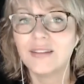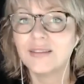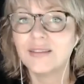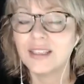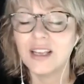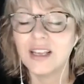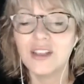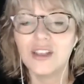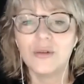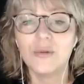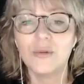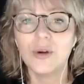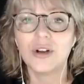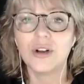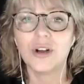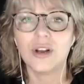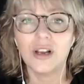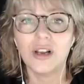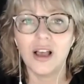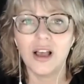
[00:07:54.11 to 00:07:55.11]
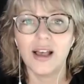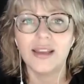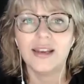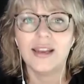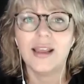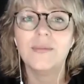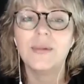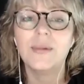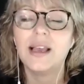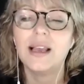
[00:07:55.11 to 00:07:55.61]
seen your work online,
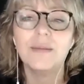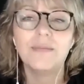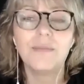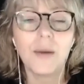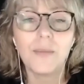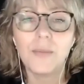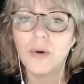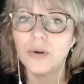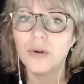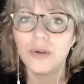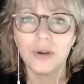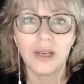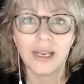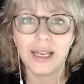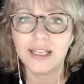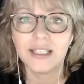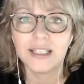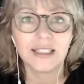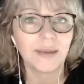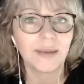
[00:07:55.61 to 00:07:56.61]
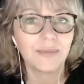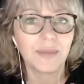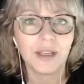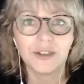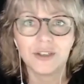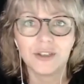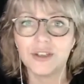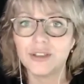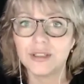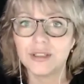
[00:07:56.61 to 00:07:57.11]
and we're going to pop all your links up
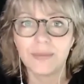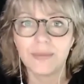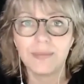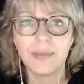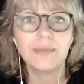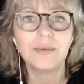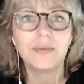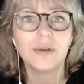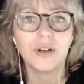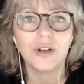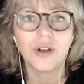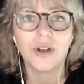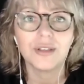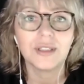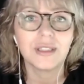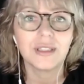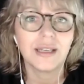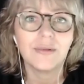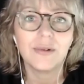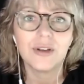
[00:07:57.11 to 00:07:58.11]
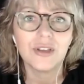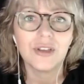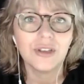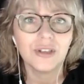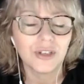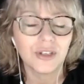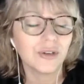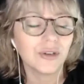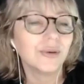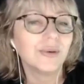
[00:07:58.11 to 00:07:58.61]
there too, so people can go see what you
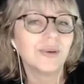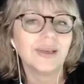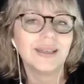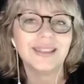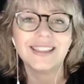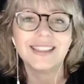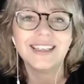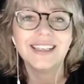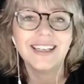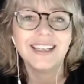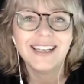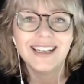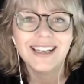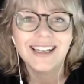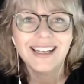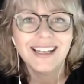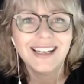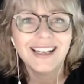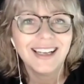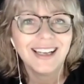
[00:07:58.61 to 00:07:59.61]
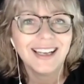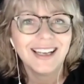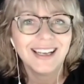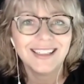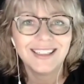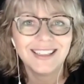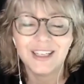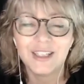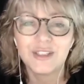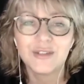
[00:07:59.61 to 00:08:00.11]
do, and
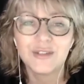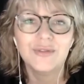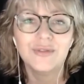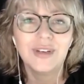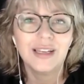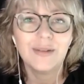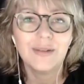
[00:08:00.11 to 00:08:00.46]
it's really